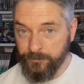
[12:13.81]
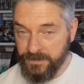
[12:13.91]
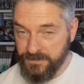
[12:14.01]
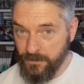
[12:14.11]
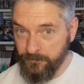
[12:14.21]

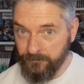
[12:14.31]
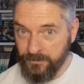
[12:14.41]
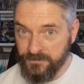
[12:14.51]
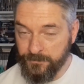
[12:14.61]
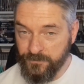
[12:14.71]
please go
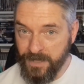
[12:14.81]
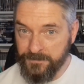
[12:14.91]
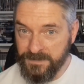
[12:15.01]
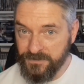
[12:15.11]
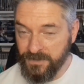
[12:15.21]
and subscribe
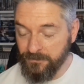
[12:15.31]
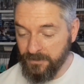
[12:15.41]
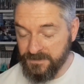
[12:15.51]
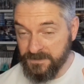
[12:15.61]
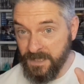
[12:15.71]
to his channel
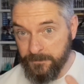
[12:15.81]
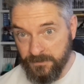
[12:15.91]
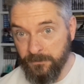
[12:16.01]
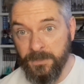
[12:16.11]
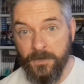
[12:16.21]
because it's
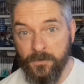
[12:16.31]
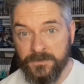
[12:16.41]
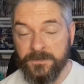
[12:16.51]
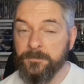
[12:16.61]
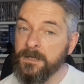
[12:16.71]
absolutely
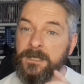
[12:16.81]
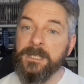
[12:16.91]
awesome.